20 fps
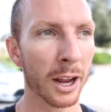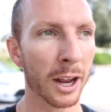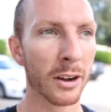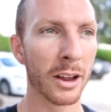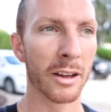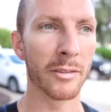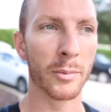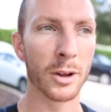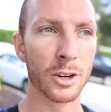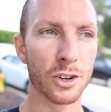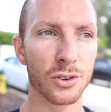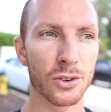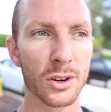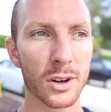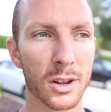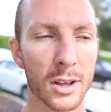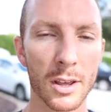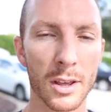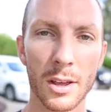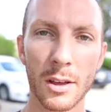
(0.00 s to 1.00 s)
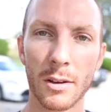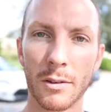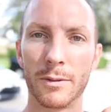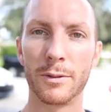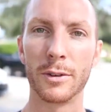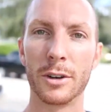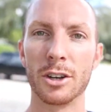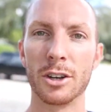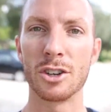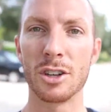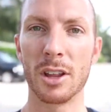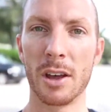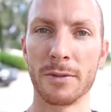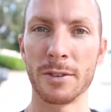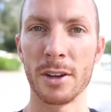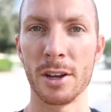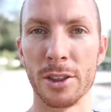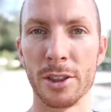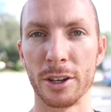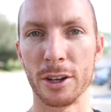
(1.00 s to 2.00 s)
I don't have much footage left